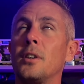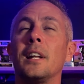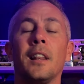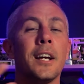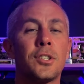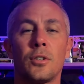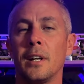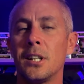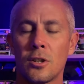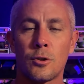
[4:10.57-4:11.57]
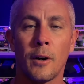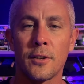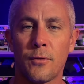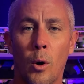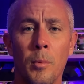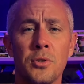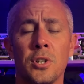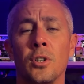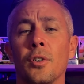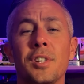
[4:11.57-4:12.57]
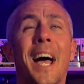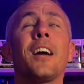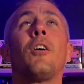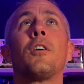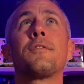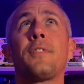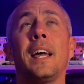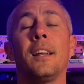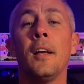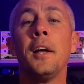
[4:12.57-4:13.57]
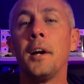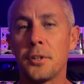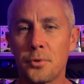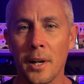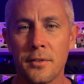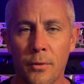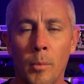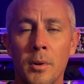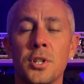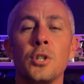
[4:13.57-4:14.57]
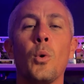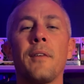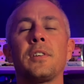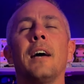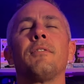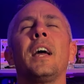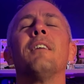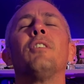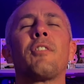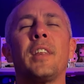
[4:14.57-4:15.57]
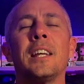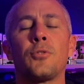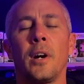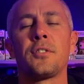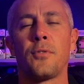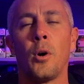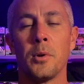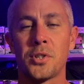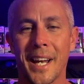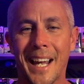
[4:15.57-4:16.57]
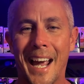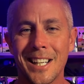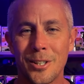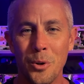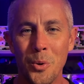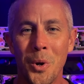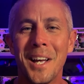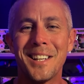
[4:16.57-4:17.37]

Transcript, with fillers: unless you're into Transformers and you're a diehard fan of Transformers and you have to have everything Transformers like I do.